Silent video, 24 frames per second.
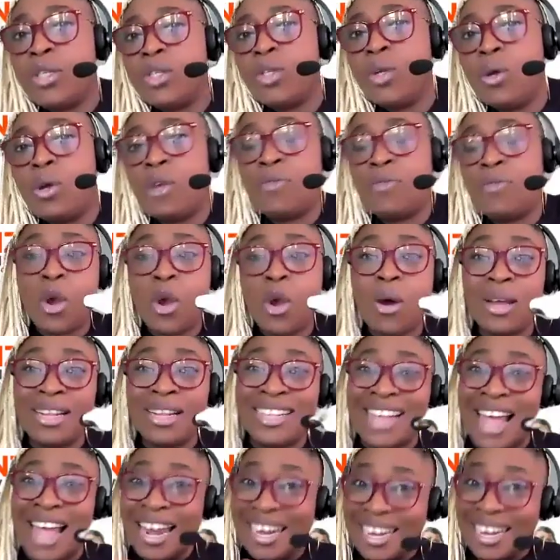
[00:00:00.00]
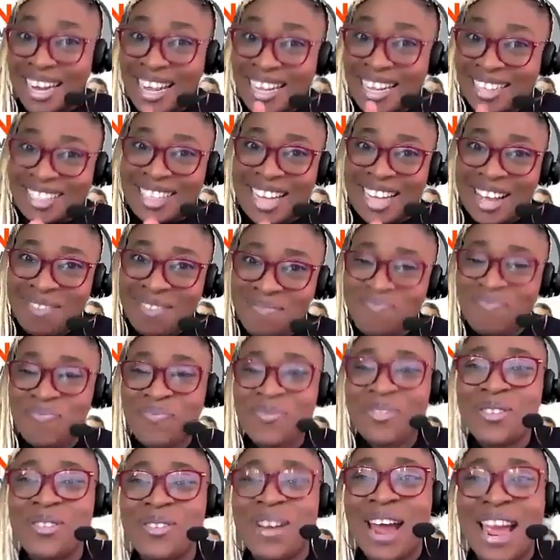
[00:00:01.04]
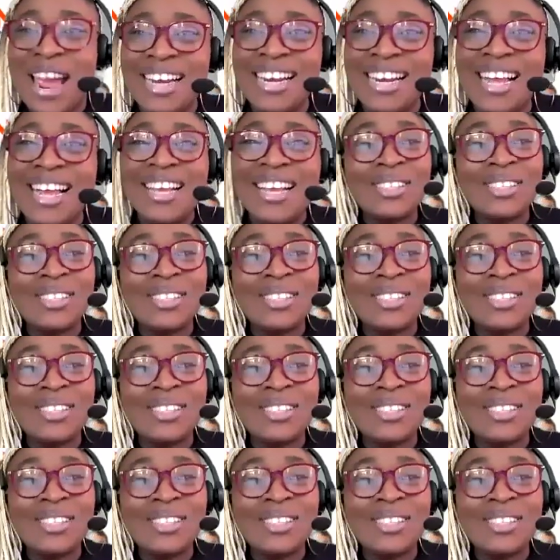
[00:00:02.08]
So if you got that letter, right,